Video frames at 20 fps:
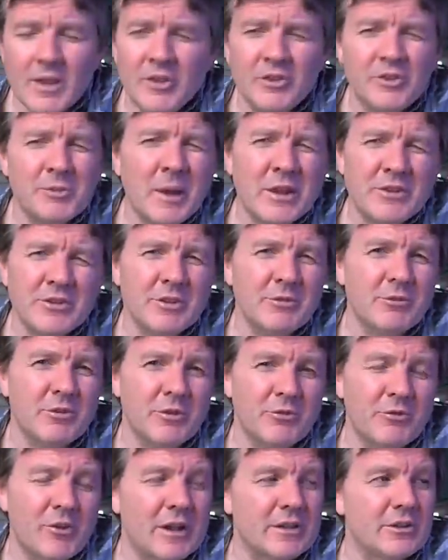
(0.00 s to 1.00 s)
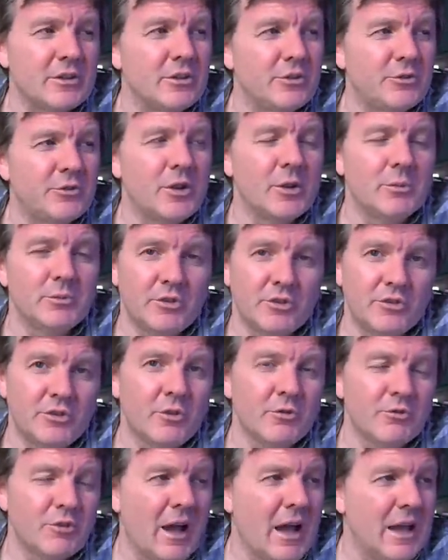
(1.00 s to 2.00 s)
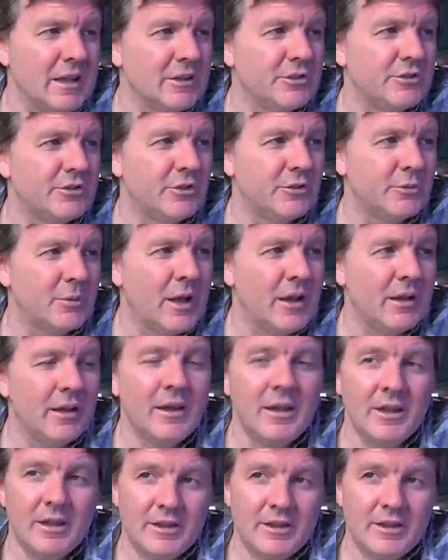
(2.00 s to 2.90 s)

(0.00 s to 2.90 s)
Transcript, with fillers: Especially for the fact that his films are so violent as well.